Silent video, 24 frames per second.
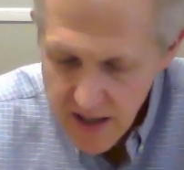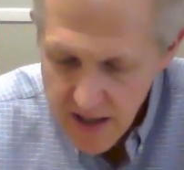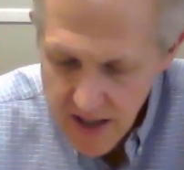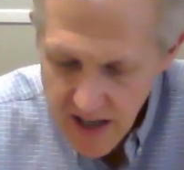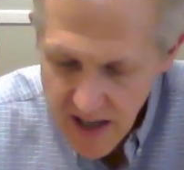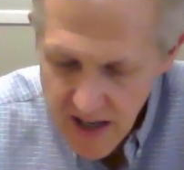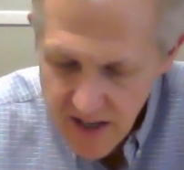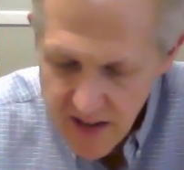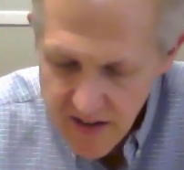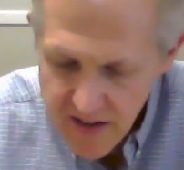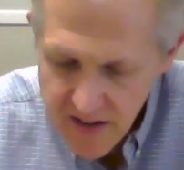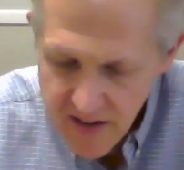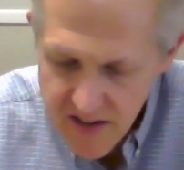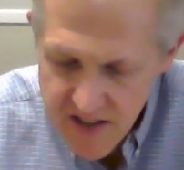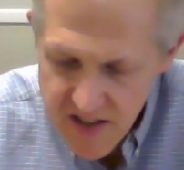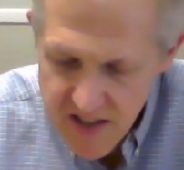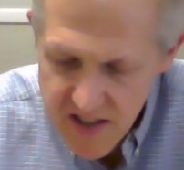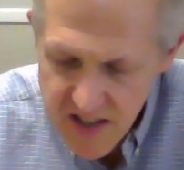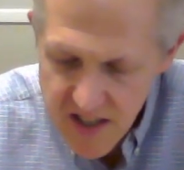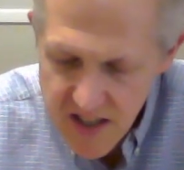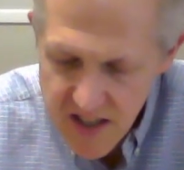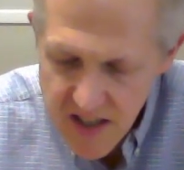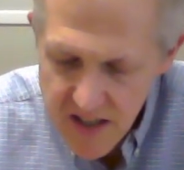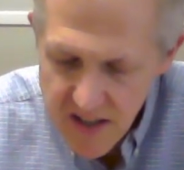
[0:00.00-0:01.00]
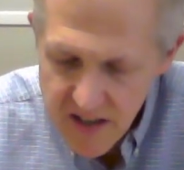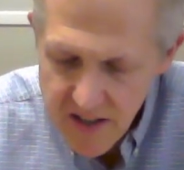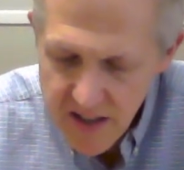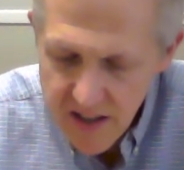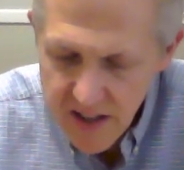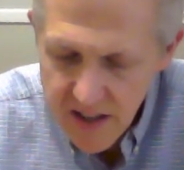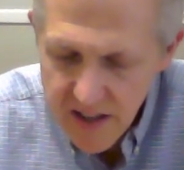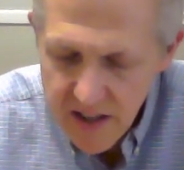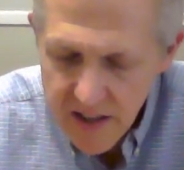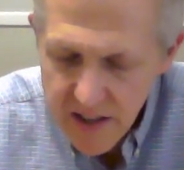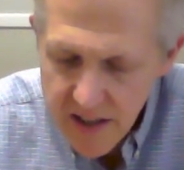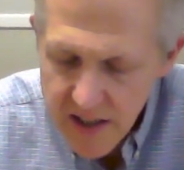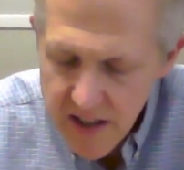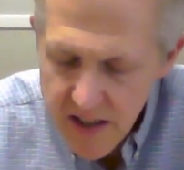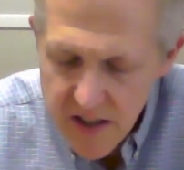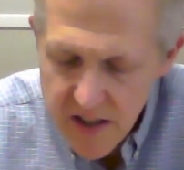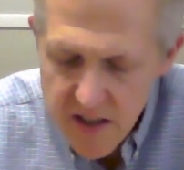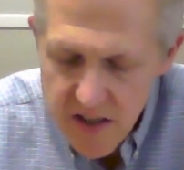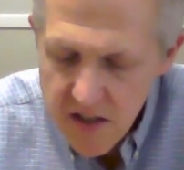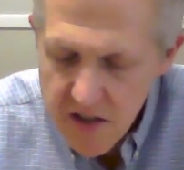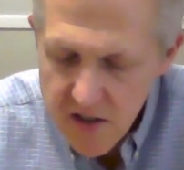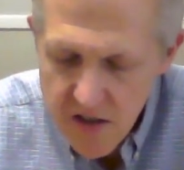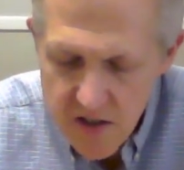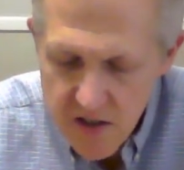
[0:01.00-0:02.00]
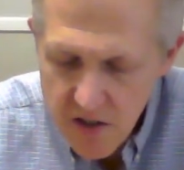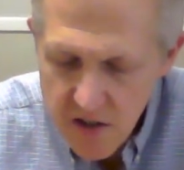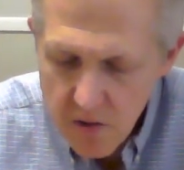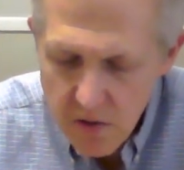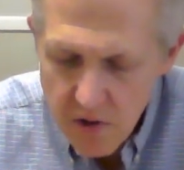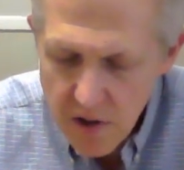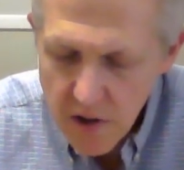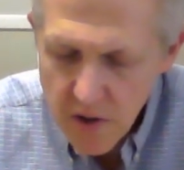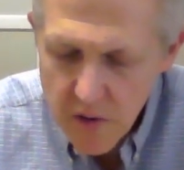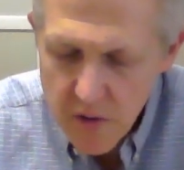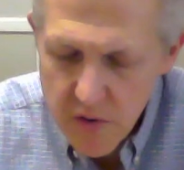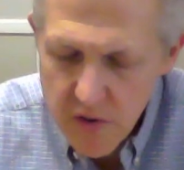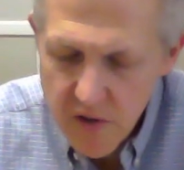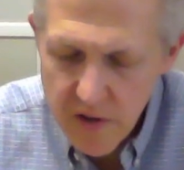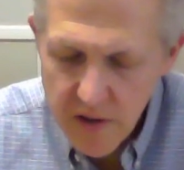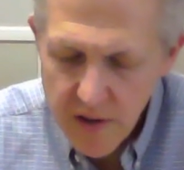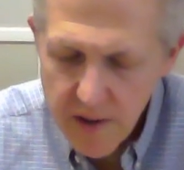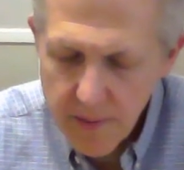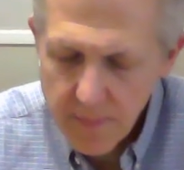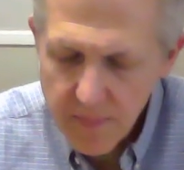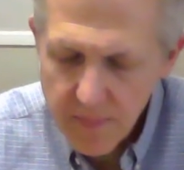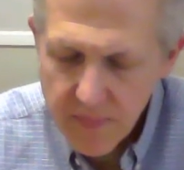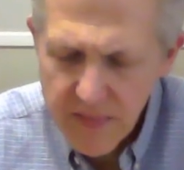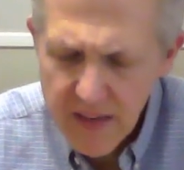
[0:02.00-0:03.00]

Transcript: and the sin that clings so closely,